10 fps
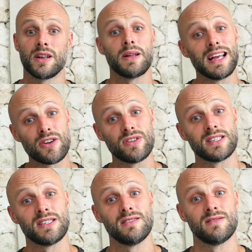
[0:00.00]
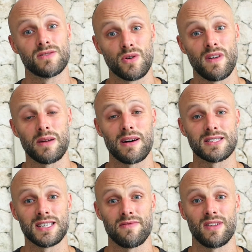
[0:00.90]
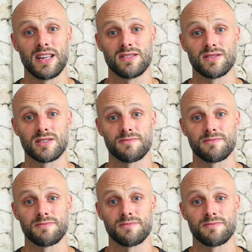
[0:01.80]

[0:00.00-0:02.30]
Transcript: increasing to around about 7 liters.